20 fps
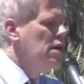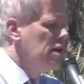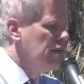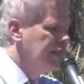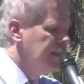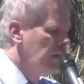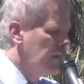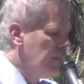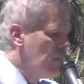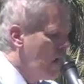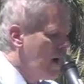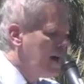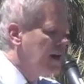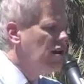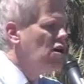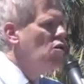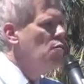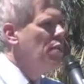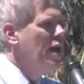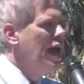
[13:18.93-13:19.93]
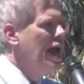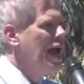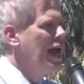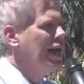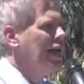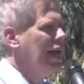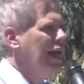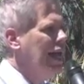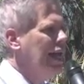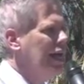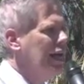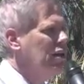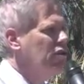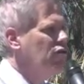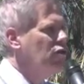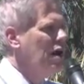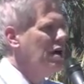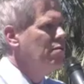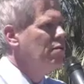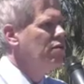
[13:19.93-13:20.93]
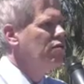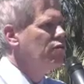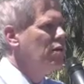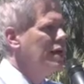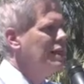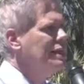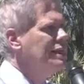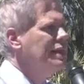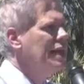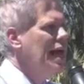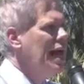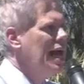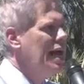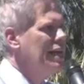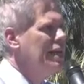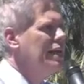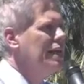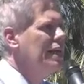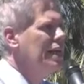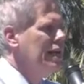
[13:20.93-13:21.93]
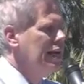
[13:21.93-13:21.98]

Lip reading: So we want to go back and try to address that.